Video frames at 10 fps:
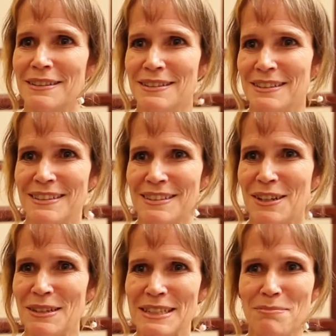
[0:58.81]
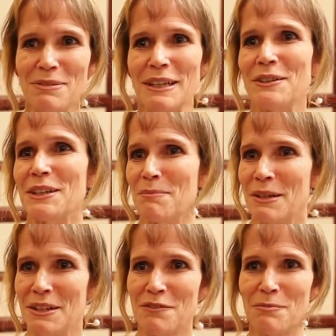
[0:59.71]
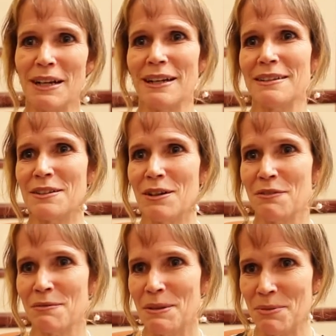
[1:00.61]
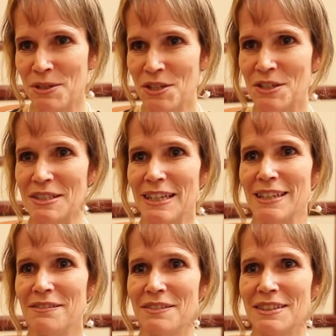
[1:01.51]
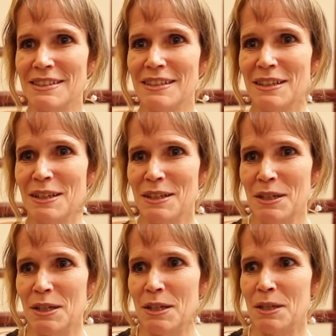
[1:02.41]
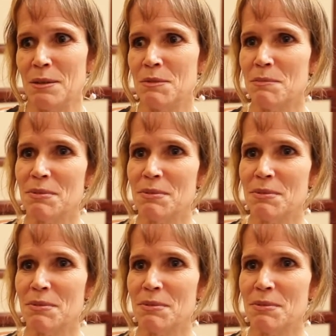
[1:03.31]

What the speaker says: is always at play, or the comparative mind. So often we push ourselves to